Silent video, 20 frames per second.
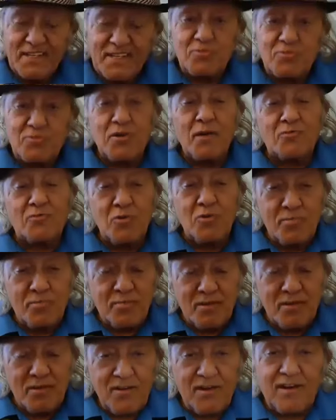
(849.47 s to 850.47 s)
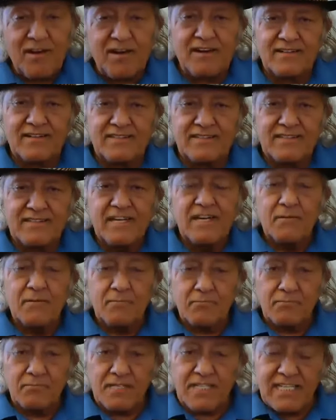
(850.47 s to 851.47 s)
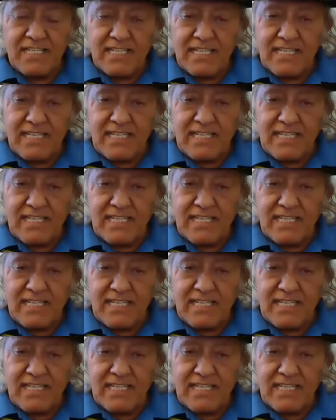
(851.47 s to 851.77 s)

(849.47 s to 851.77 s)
your heart. Breathe,